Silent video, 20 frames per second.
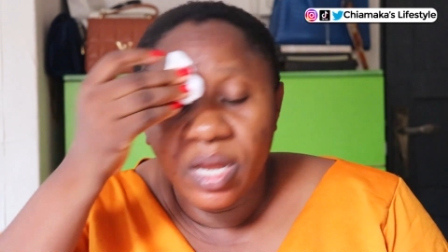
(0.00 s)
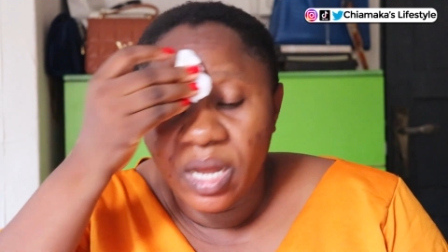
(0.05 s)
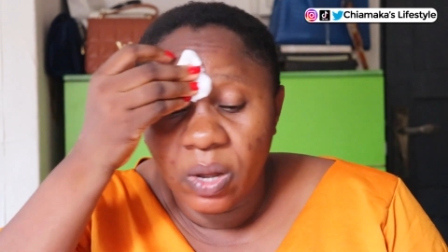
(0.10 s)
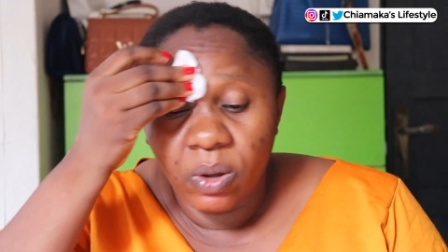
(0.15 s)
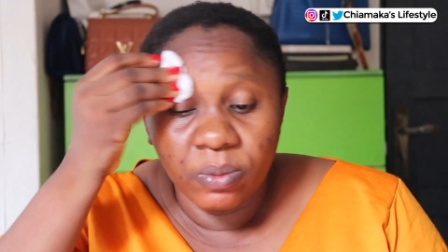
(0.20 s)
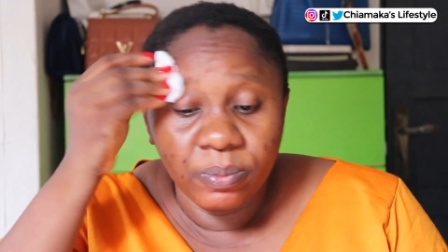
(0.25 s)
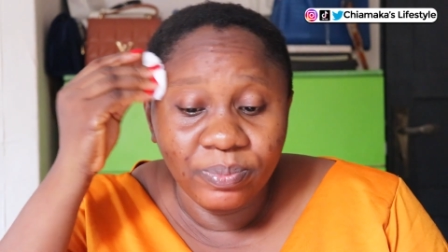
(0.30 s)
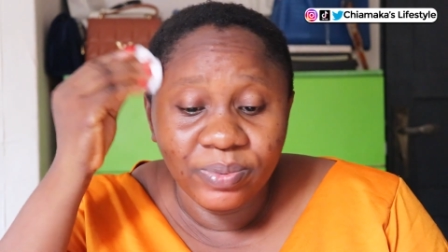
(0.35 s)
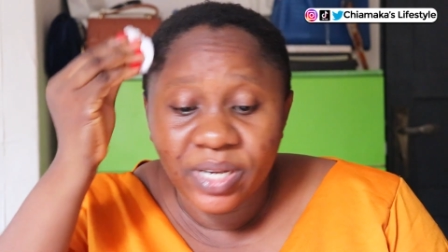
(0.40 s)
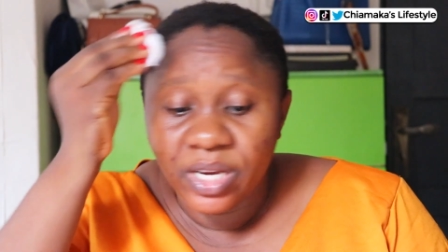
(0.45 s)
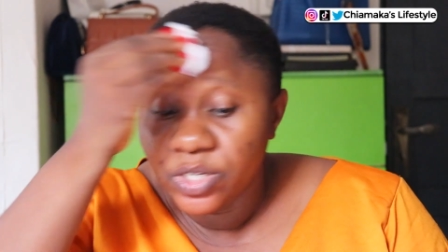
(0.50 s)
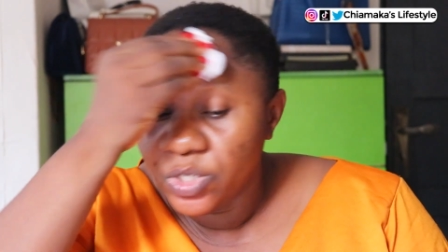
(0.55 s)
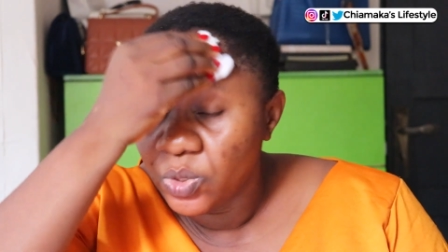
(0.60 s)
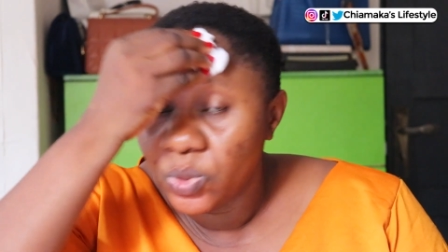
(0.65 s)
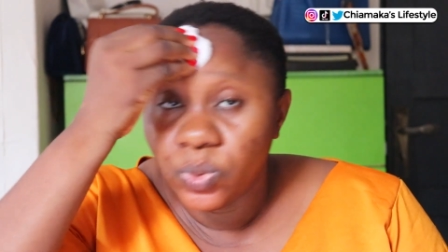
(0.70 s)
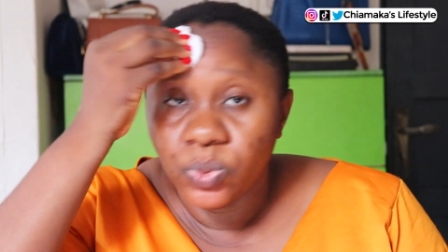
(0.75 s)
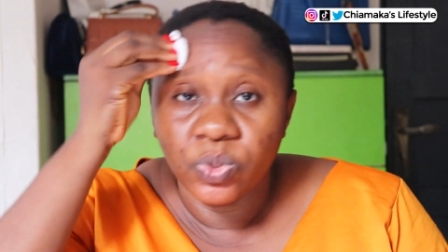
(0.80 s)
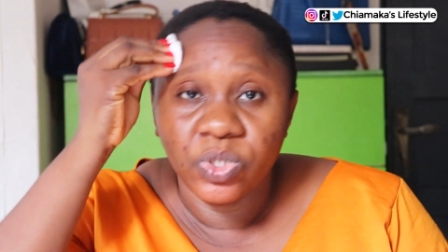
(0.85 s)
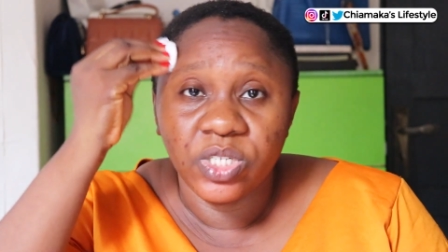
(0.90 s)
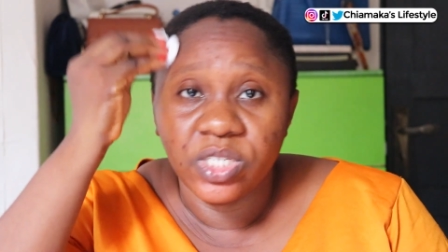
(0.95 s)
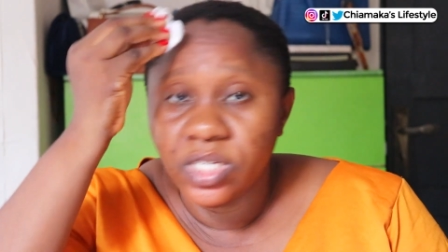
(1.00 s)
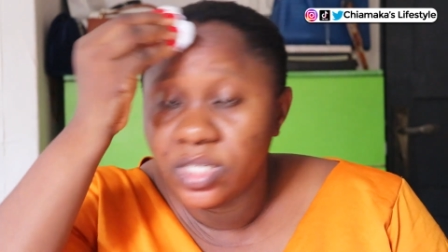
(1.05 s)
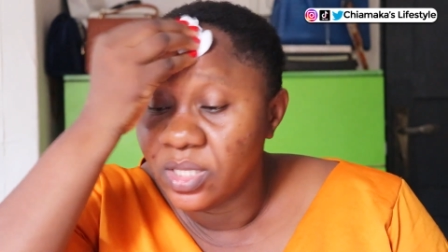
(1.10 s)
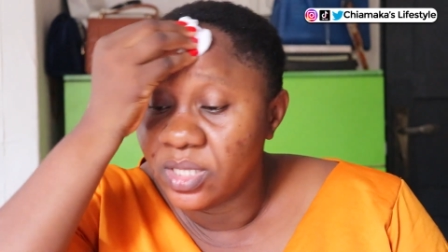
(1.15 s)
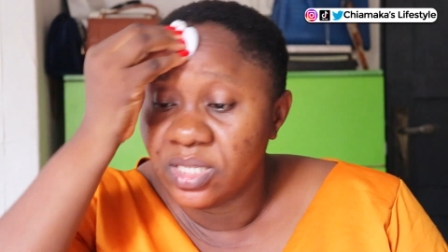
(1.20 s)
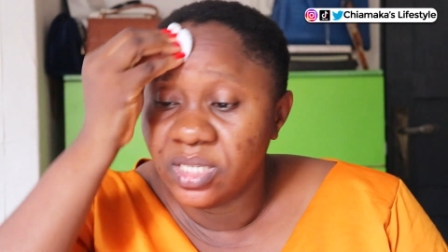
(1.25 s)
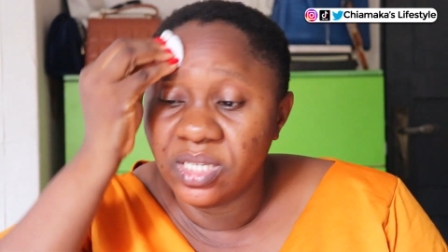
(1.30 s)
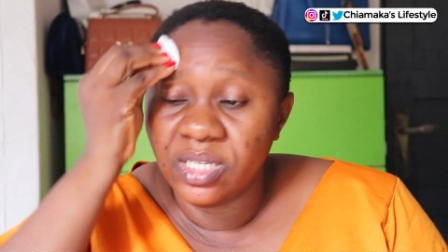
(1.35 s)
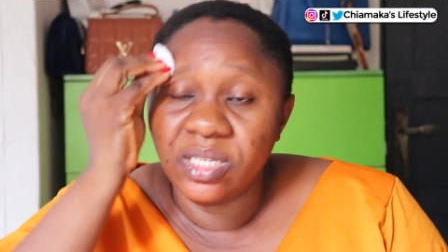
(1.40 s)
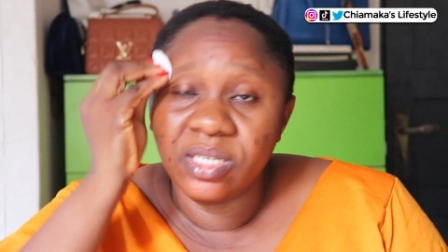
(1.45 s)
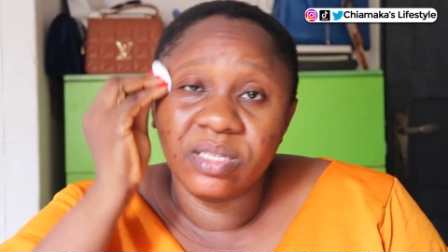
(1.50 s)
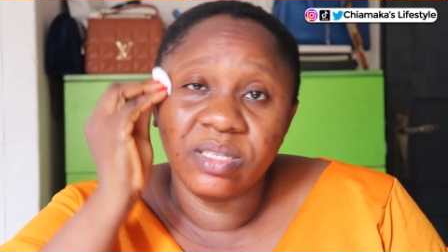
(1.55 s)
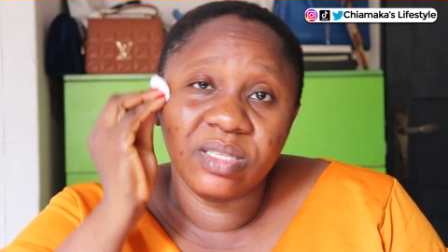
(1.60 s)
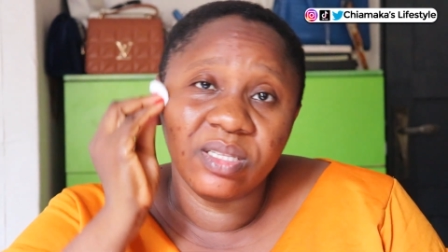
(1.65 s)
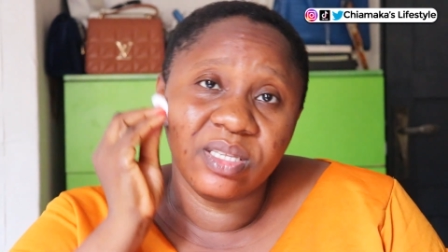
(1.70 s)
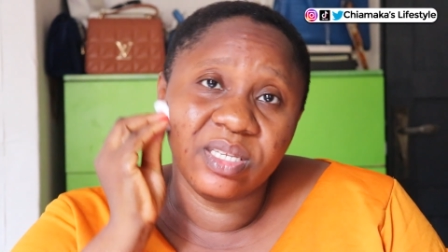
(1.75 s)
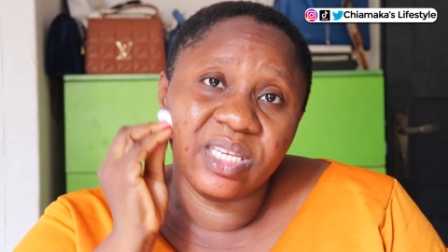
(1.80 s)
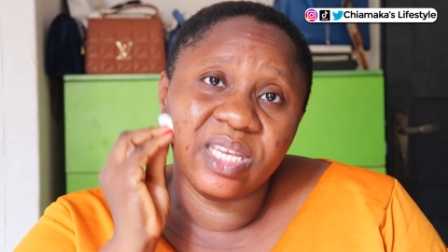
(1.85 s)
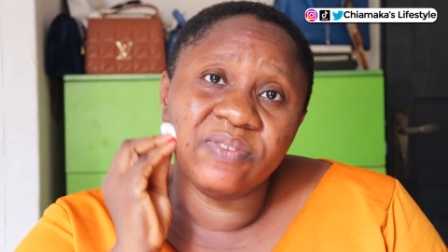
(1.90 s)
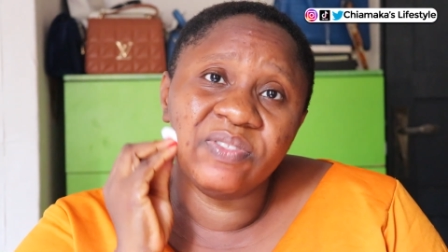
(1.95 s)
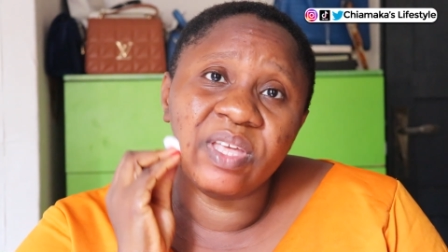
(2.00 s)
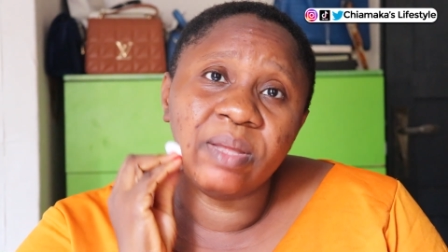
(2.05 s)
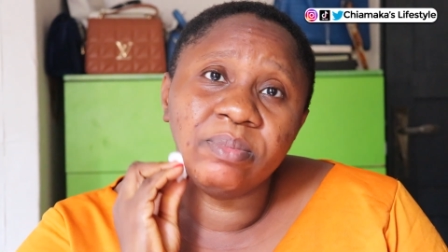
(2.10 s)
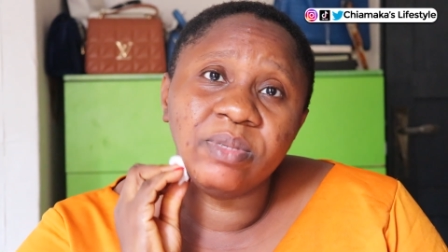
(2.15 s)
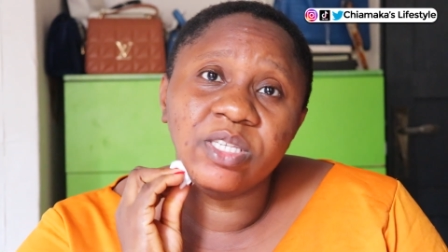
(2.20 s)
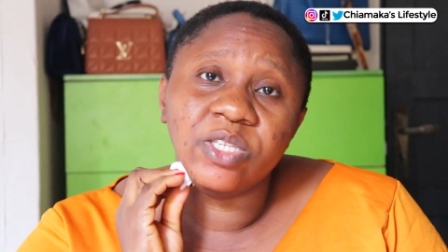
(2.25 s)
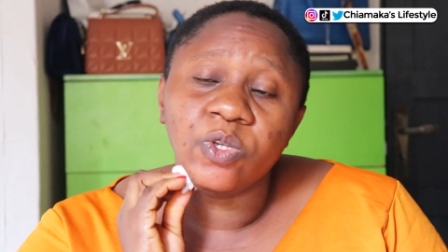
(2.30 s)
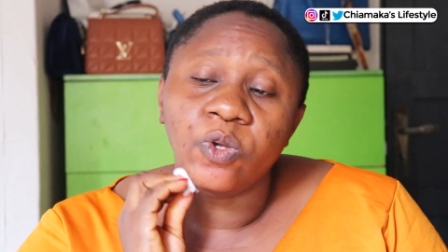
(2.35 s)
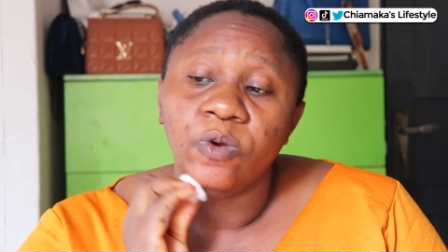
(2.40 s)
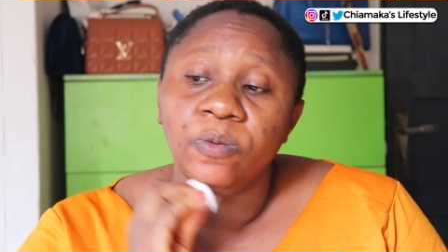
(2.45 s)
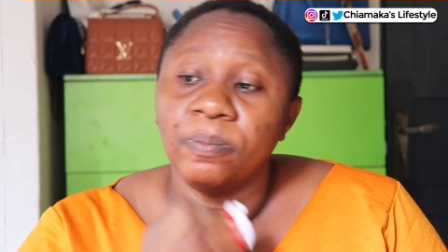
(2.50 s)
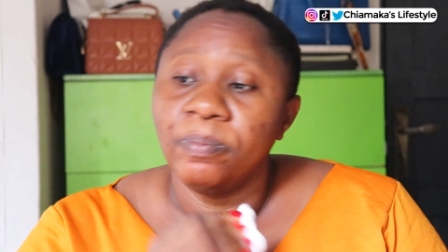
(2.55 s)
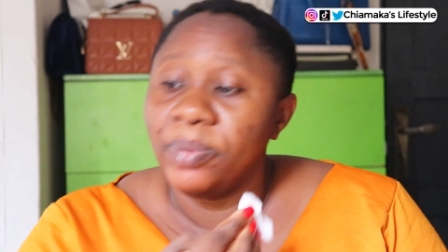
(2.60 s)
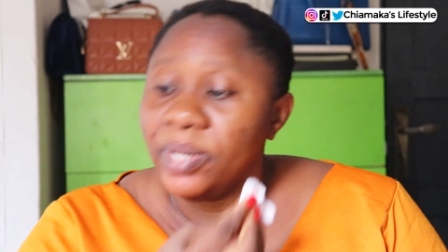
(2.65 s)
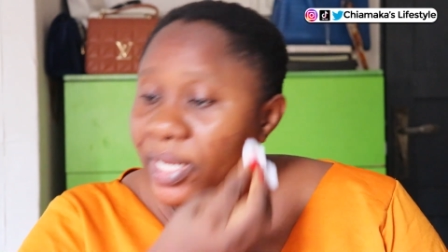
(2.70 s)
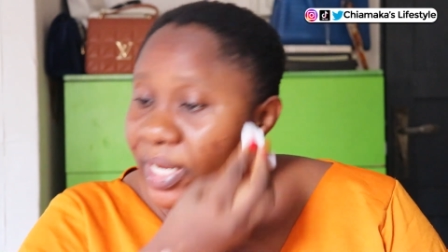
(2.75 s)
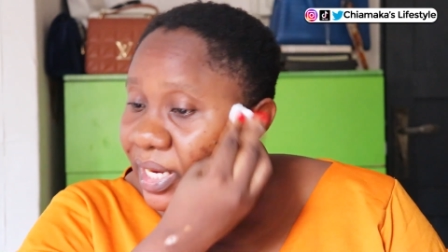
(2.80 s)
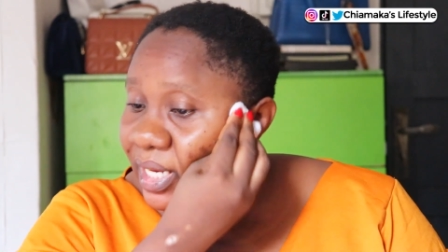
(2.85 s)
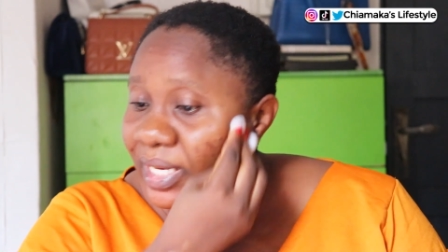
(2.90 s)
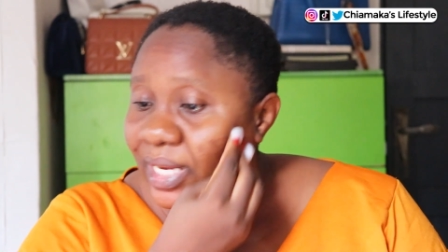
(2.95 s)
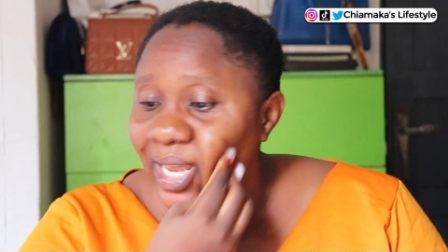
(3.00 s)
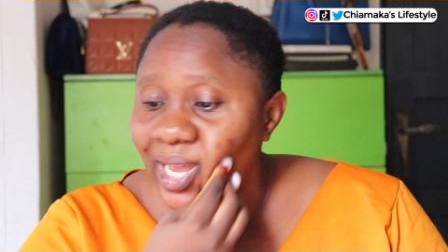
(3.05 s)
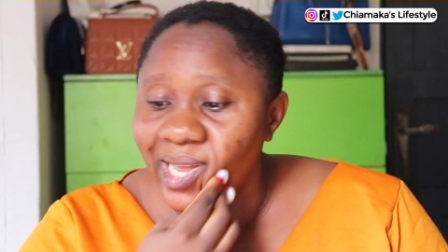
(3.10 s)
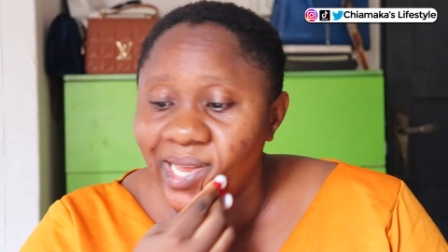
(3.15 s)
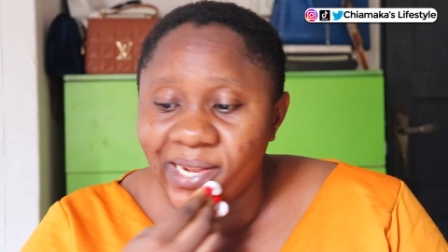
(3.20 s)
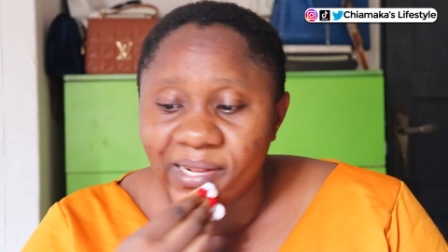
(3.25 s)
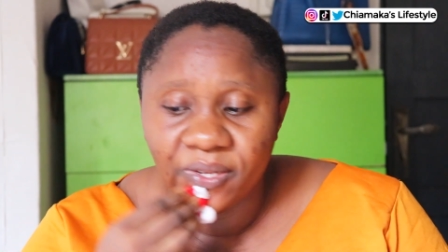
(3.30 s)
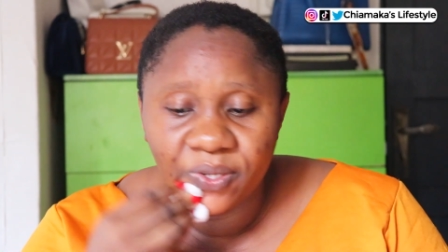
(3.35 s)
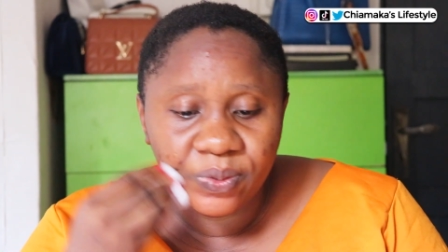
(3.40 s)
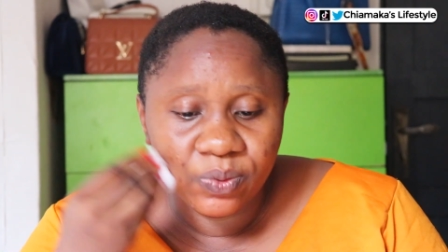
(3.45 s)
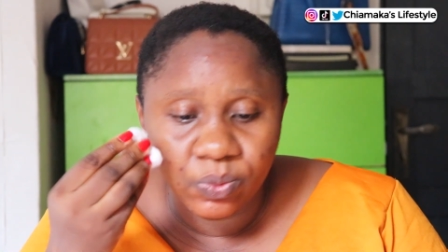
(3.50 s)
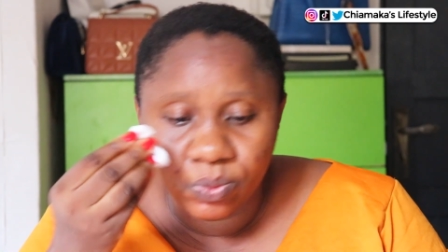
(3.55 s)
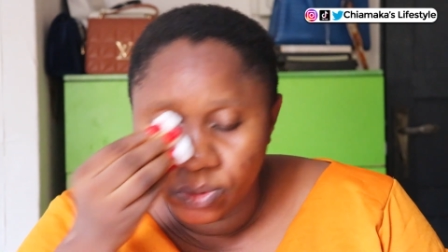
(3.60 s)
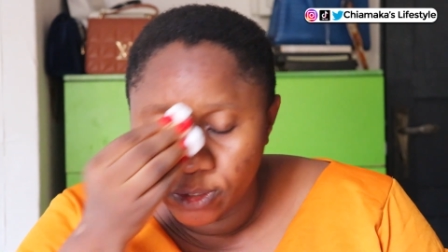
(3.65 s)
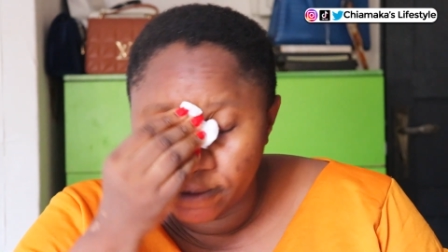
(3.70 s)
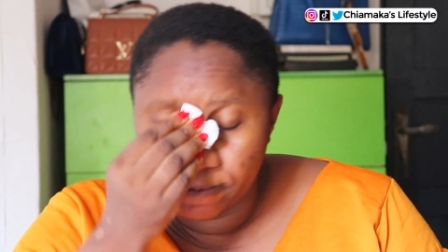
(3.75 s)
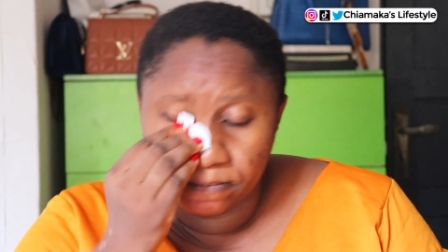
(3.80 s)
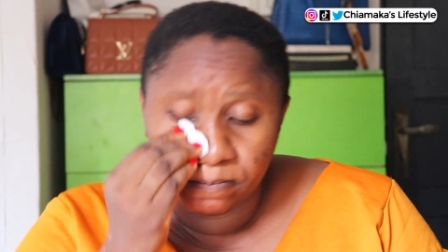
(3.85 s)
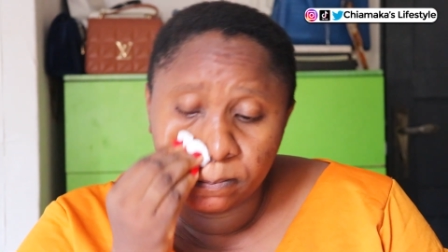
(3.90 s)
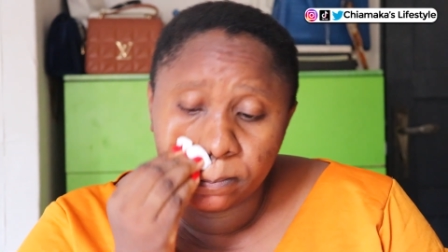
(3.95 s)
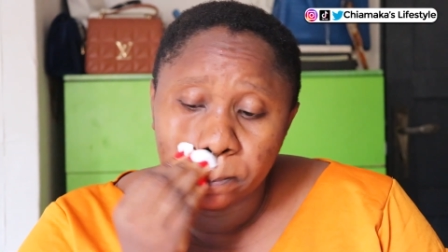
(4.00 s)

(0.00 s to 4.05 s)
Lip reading: I'll branch to GT, give them this complaint, and you know